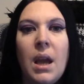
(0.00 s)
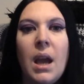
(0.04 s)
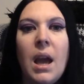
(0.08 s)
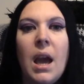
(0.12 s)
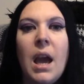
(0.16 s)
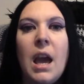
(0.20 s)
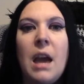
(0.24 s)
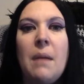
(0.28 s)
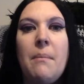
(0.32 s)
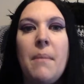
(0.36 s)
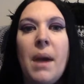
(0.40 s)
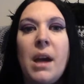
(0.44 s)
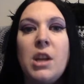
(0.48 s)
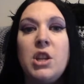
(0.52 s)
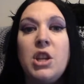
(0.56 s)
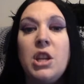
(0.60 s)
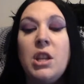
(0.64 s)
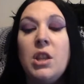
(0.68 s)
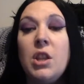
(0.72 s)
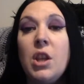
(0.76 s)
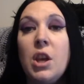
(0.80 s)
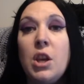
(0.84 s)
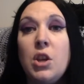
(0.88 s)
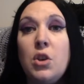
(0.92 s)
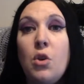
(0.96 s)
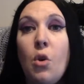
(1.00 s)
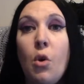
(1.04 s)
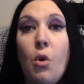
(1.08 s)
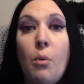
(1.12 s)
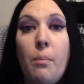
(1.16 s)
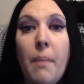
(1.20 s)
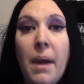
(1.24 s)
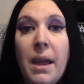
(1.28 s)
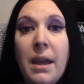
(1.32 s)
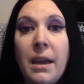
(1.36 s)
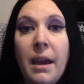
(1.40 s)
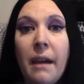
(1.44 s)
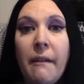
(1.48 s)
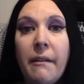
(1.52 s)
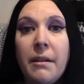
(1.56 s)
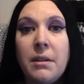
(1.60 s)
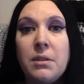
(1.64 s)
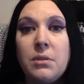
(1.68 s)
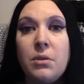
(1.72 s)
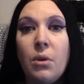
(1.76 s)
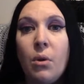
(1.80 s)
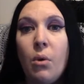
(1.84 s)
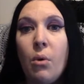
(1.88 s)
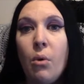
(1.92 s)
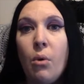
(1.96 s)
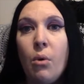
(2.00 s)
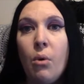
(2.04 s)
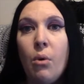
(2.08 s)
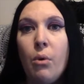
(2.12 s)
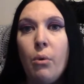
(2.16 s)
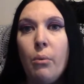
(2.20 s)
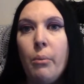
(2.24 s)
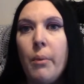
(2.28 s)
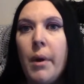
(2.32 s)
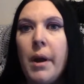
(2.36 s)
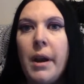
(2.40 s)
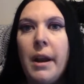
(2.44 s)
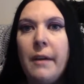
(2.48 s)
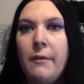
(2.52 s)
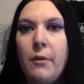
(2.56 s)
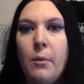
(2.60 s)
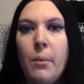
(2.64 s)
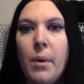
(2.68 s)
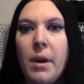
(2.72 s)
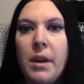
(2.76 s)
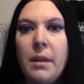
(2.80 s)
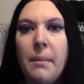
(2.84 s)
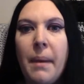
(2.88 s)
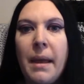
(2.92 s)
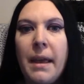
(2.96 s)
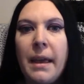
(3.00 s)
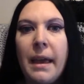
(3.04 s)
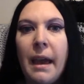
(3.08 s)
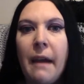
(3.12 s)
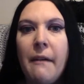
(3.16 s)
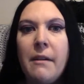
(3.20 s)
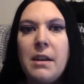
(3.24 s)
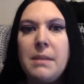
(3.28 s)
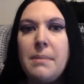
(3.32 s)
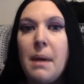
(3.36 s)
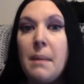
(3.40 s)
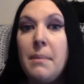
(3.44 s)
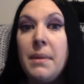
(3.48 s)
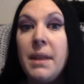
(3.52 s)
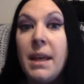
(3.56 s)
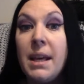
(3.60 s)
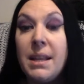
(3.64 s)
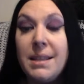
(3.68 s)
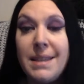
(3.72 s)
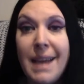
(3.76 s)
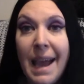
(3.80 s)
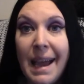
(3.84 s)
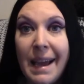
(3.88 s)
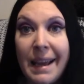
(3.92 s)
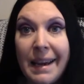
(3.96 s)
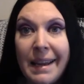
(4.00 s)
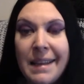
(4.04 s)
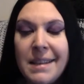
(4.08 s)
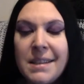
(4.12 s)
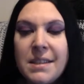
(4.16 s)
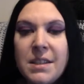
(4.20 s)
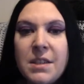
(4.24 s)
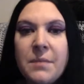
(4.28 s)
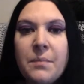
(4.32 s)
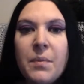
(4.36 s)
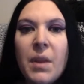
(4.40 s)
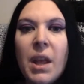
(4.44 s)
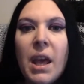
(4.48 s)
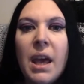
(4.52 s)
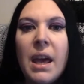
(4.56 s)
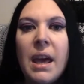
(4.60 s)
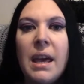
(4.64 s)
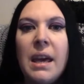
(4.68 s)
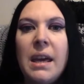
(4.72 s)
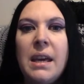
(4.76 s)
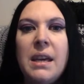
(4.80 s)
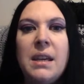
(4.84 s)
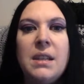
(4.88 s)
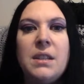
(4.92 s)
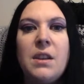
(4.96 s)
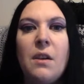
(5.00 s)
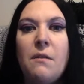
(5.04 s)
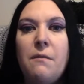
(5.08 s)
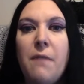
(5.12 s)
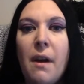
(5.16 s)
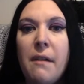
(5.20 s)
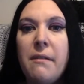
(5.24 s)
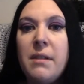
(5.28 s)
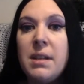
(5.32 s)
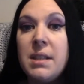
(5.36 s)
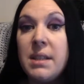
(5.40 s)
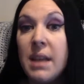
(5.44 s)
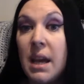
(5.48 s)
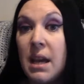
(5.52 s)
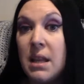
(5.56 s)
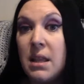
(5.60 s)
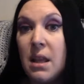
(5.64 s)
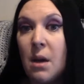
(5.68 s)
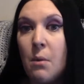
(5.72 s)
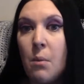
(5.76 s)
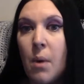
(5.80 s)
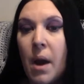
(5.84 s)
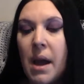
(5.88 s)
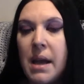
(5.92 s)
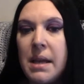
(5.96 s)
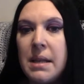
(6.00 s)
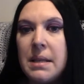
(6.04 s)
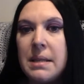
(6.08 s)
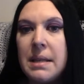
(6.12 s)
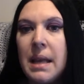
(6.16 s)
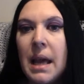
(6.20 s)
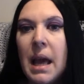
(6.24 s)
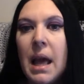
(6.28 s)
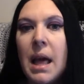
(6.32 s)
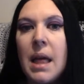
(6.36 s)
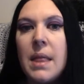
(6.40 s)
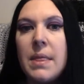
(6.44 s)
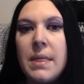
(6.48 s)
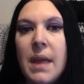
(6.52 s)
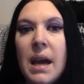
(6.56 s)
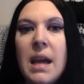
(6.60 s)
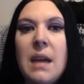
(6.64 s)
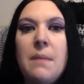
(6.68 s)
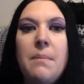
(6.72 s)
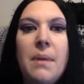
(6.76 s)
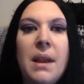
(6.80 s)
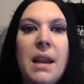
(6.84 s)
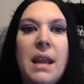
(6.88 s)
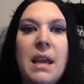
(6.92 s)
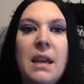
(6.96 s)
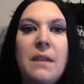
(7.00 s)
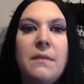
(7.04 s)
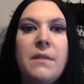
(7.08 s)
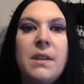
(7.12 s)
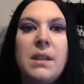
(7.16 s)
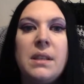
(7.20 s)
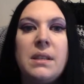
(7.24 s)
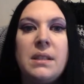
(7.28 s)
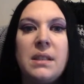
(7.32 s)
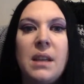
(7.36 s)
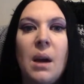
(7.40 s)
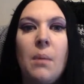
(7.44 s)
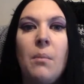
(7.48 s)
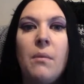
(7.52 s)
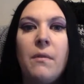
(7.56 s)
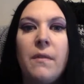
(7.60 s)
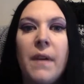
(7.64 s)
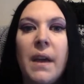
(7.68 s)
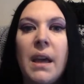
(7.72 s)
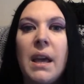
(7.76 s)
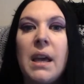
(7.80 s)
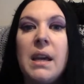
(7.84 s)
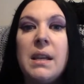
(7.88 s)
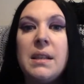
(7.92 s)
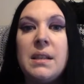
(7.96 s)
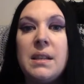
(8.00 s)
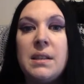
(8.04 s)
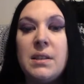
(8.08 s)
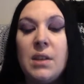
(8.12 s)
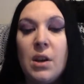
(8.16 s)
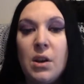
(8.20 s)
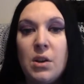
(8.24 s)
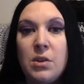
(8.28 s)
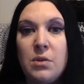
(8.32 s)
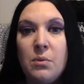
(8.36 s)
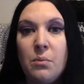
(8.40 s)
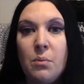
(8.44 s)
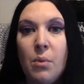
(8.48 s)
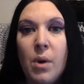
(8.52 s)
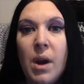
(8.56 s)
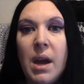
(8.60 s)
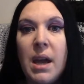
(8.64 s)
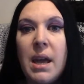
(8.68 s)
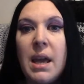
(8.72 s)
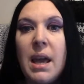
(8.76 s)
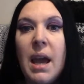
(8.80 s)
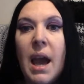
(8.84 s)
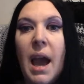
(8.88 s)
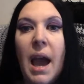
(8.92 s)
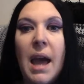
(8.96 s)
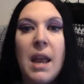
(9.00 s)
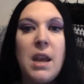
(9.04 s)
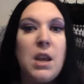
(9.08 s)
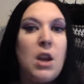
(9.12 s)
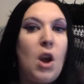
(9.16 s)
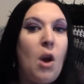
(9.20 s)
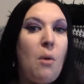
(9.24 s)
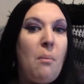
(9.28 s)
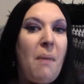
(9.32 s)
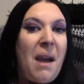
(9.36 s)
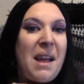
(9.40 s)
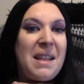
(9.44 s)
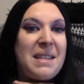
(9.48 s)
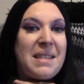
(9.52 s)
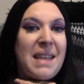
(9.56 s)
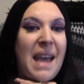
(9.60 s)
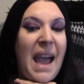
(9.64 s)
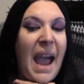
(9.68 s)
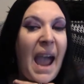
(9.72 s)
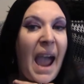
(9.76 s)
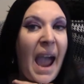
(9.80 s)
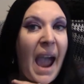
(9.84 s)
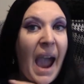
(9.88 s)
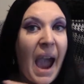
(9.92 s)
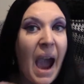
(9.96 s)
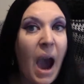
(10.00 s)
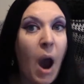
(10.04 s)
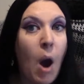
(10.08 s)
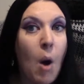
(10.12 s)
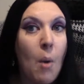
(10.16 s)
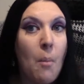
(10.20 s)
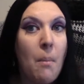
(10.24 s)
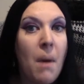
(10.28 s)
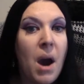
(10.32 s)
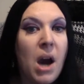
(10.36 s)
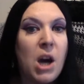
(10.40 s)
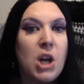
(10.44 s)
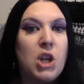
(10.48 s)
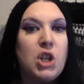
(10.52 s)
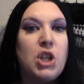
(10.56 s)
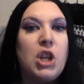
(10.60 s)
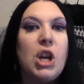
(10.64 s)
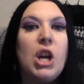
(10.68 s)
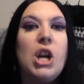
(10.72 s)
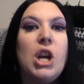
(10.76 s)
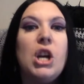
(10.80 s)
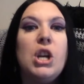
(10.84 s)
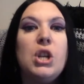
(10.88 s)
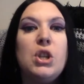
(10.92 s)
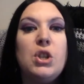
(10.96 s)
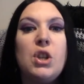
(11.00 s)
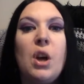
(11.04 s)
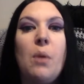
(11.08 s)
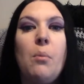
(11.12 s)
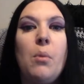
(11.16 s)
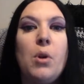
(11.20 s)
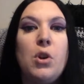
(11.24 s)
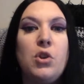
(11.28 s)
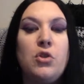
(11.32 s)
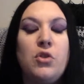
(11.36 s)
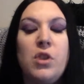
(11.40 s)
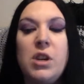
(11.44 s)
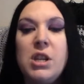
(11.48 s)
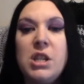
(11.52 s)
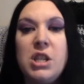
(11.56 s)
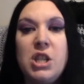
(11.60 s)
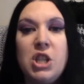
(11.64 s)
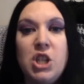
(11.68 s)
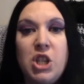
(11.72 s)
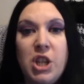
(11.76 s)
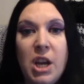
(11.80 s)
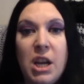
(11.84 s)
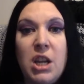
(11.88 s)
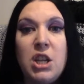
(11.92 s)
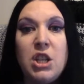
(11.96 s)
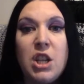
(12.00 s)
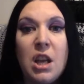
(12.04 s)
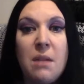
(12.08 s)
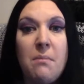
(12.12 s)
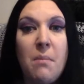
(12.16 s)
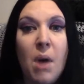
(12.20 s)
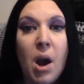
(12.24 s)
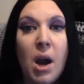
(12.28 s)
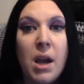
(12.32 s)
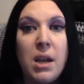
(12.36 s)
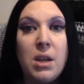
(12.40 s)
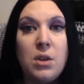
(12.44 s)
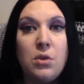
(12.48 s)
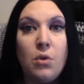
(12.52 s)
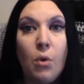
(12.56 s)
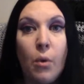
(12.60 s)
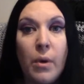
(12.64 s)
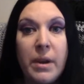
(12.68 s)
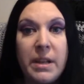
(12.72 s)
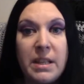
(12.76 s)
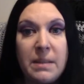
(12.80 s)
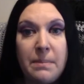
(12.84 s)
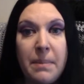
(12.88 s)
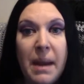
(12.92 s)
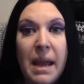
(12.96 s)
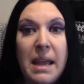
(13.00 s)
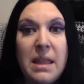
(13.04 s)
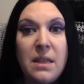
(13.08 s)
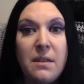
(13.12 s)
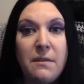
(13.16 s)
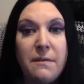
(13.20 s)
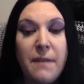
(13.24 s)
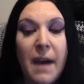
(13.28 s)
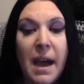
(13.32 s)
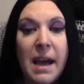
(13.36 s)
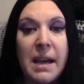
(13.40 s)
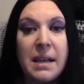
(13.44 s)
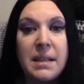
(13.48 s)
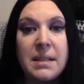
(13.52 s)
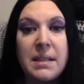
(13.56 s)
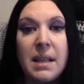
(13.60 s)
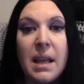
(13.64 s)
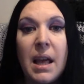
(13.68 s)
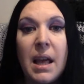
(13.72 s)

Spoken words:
Imagine that your main character or another one of the main characters, maybe the antagonist, is very set in their ways. They believe that something is a certain way, and no matter how much someone tries to change their mind or explain the facts,